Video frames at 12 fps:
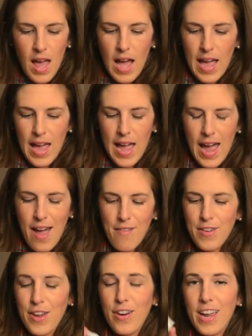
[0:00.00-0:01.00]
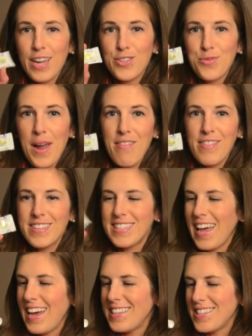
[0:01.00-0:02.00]
I have here a travel
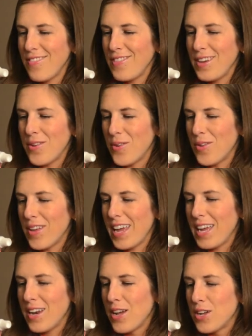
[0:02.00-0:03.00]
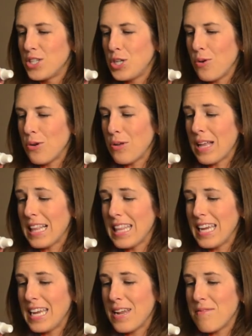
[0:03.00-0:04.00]
size of the Colgate Total
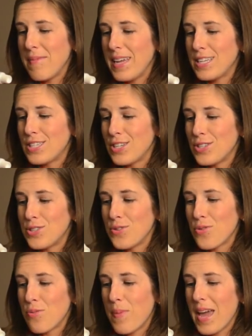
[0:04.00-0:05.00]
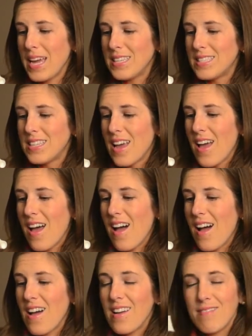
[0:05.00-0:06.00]
Clean Mint toothpaste.
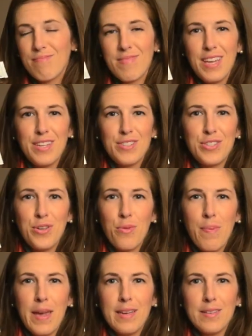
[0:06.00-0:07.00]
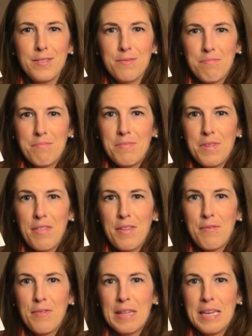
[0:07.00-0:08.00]
It's toothpaste,
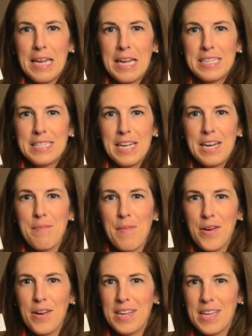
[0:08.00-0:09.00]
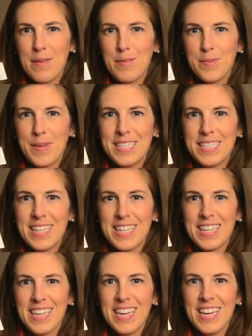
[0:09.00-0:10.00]
nothing really exciting about it. Keeps my teeth
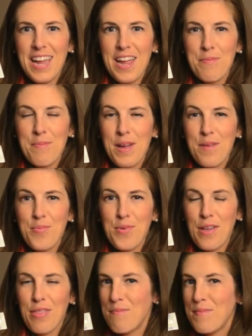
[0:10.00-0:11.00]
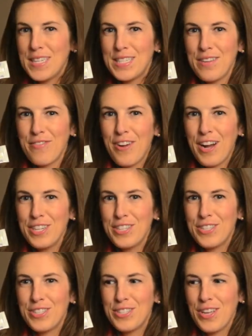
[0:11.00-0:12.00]
clean and my breath minty fresh.
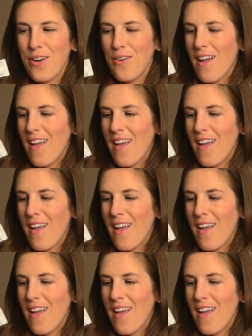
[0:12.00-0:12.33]
So